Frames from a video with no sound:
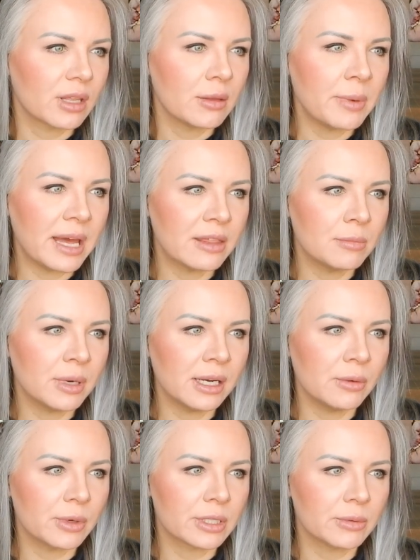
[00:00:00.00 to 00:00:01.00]
The Bath and
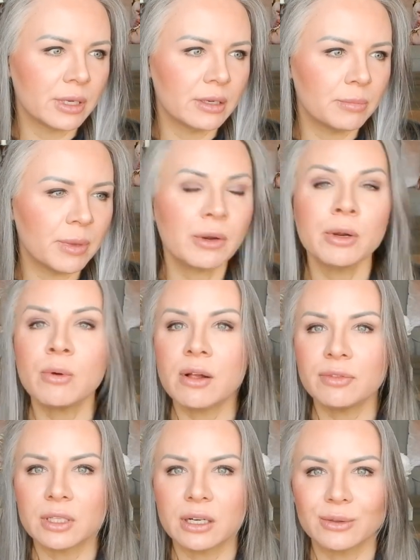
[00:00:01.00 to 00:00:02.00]
Body Works one. Berry
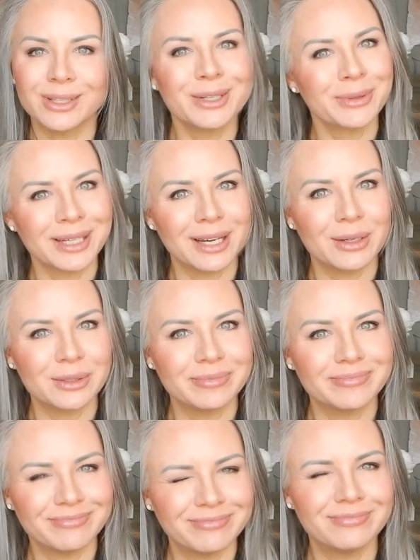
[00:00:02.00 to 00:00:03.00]
waffle cone. There we go.
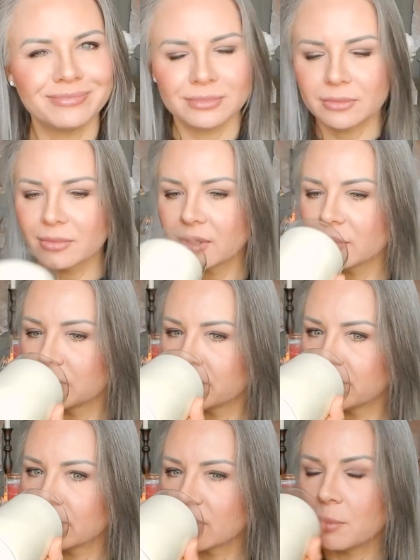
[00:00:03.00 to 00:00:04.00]
Mm -hmm.
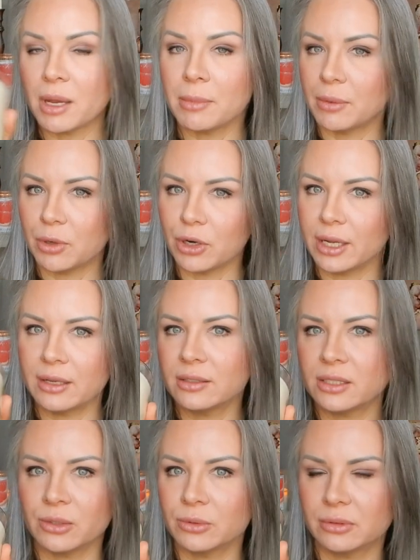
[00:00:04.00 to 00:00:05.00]
My memory.
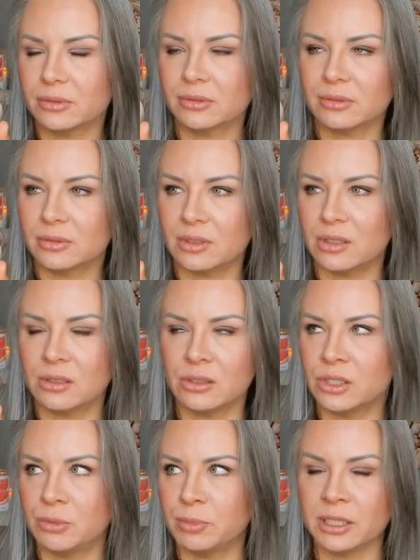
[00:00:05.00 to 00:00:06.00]
Don't,
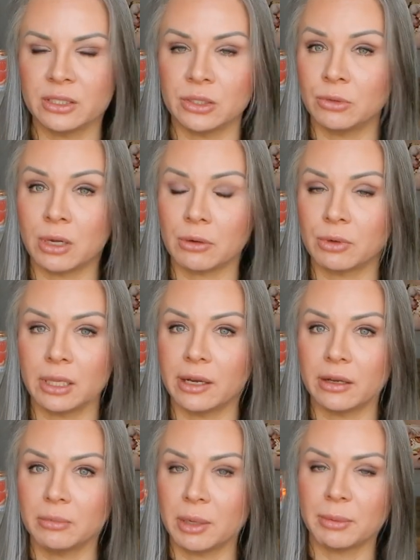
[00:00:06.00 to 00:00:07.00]
please do not
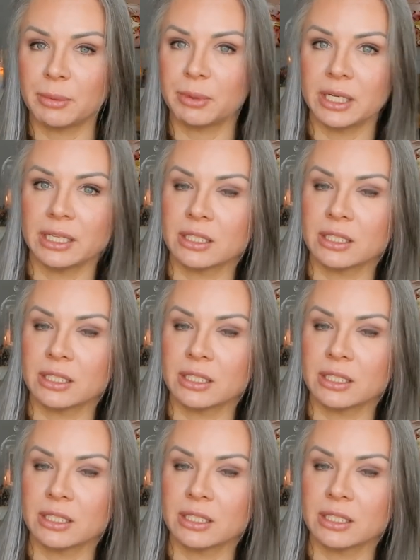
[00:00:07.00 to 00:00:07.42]
rely on my memory.